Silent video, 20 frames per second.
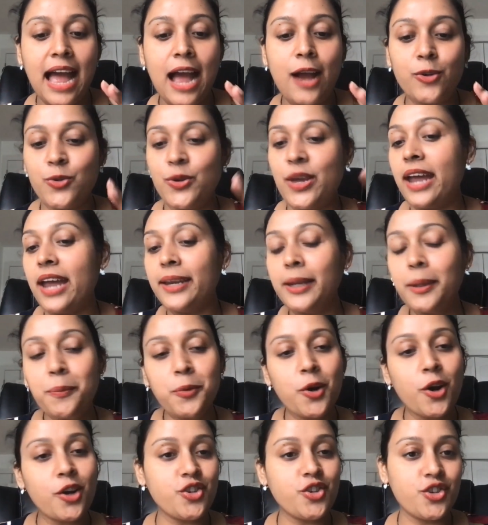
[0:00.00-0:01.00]
How to
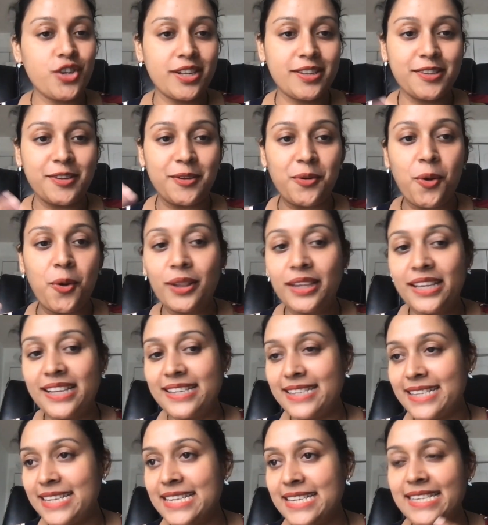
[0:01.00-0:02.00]
handle projects and all
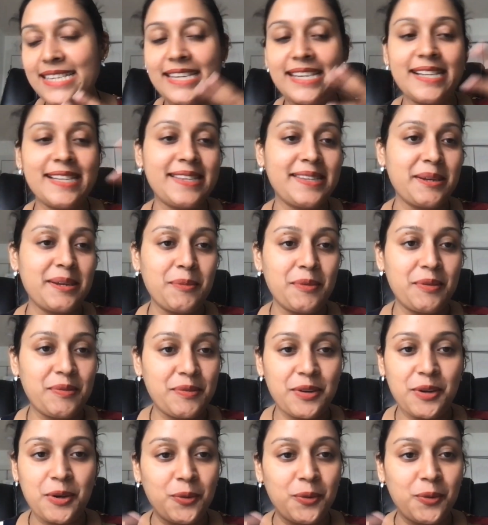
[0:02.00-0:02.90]
these details and